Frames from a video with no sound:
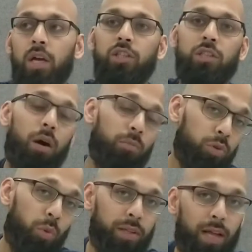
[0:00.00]
She's come all
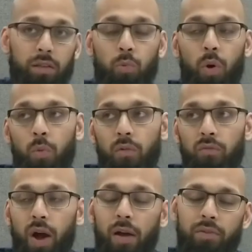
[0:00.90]
the way down to
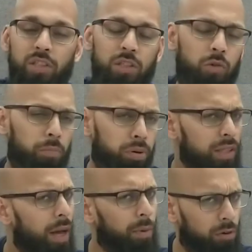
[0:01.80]
115, and she's looked pretty
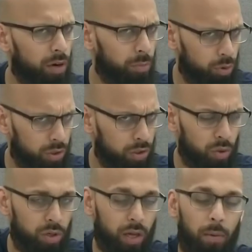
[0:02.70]
damn incredible since doing it.